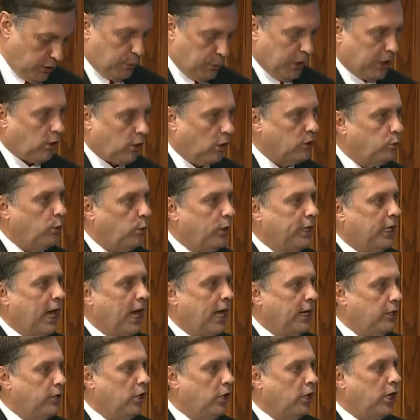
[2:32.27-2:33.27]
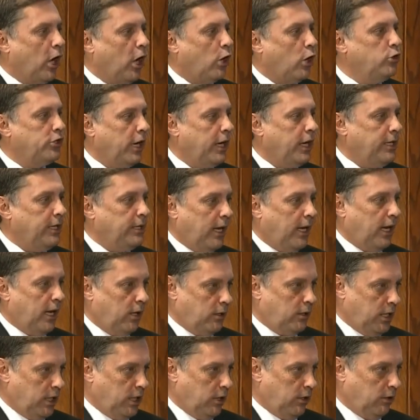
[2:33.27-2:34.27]
because we got to negotiate
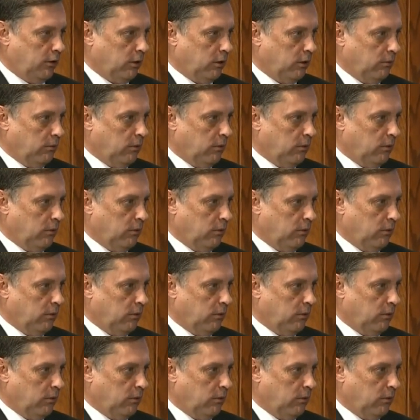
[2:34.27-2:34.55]
down here.